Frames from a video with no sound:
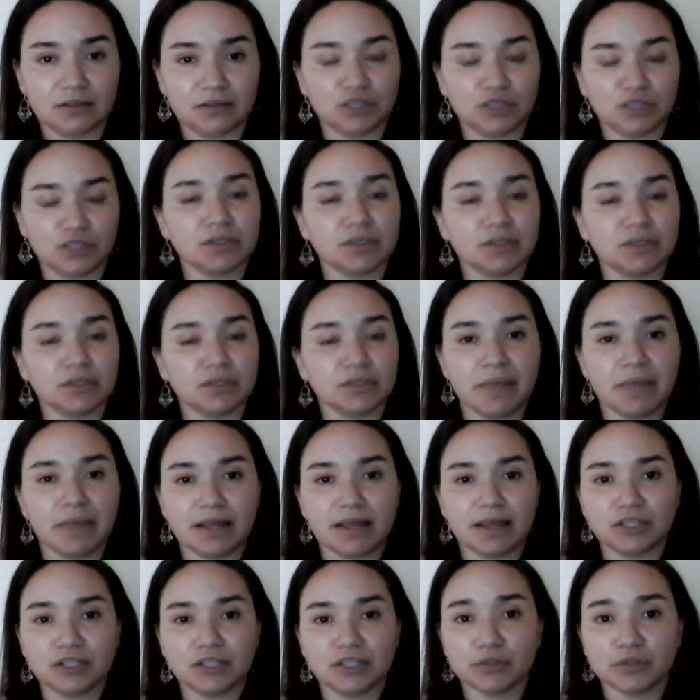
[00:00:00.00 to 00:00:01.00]
She was going to
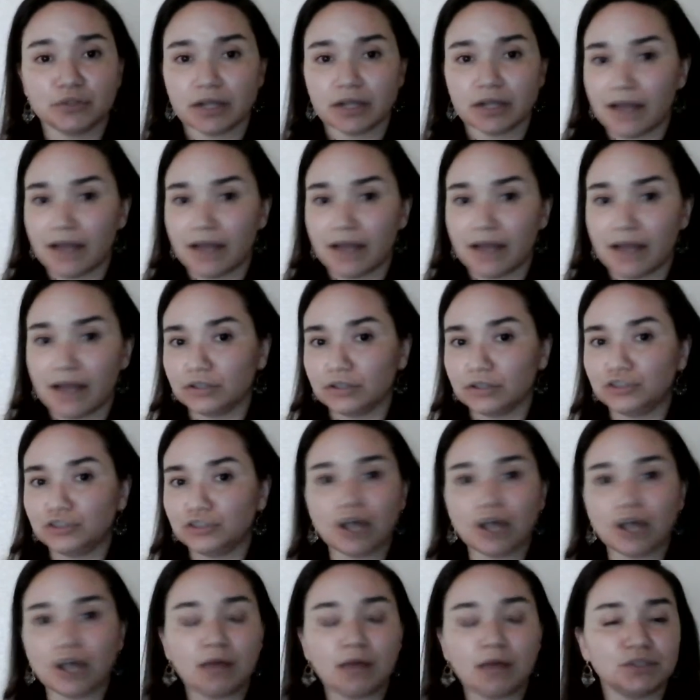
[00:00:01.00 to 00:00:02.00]
make it. She was going to have a good
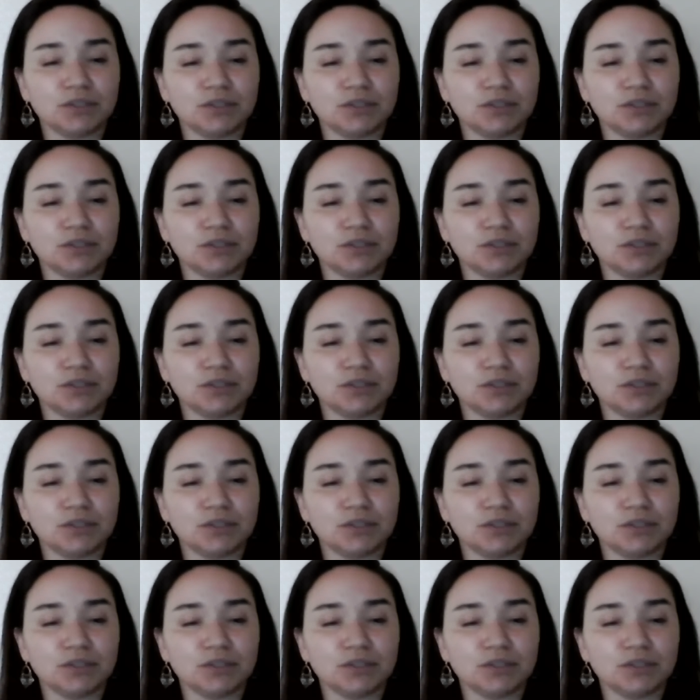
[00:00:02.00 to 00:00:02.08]
job.